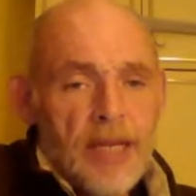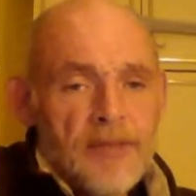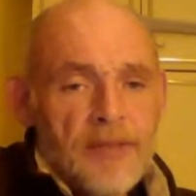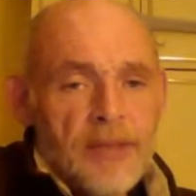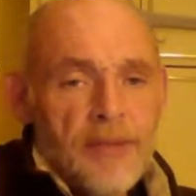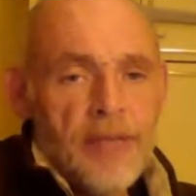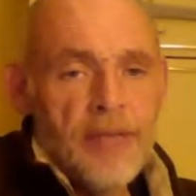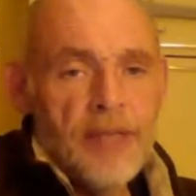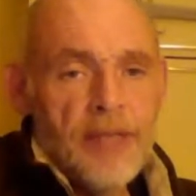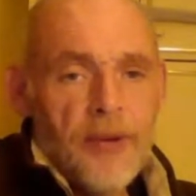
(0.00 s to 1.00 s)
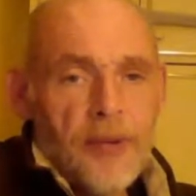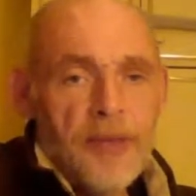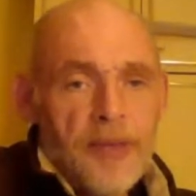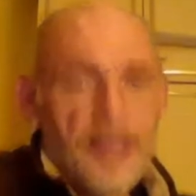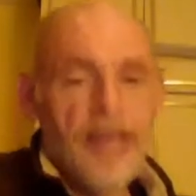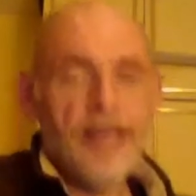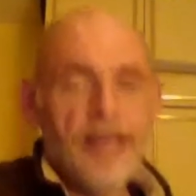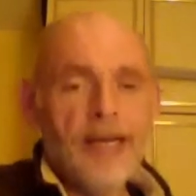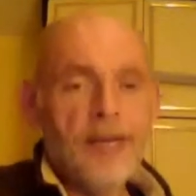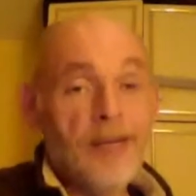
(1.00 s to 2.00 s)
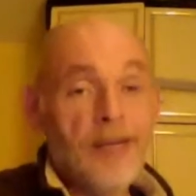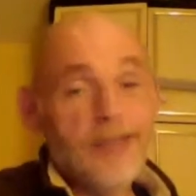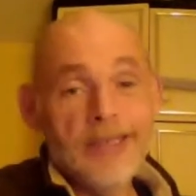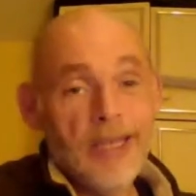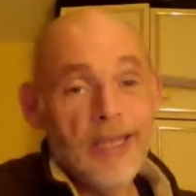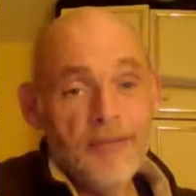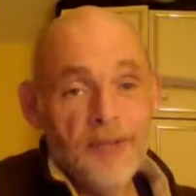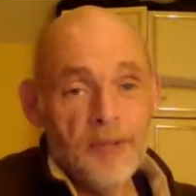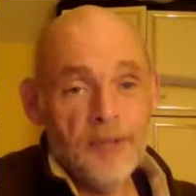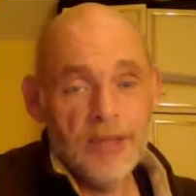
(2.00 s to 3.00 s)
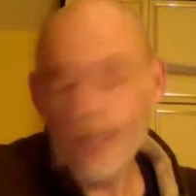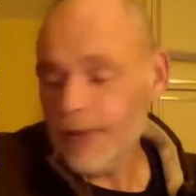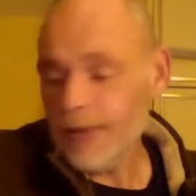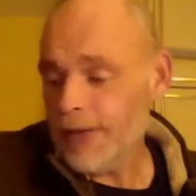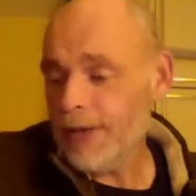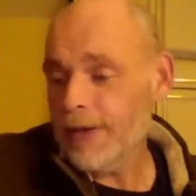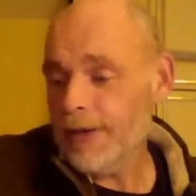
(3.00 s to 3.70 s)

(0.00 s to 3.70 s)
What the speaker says: I haven't sort of really thought about that, and I'm not going to stay on for too much longer here.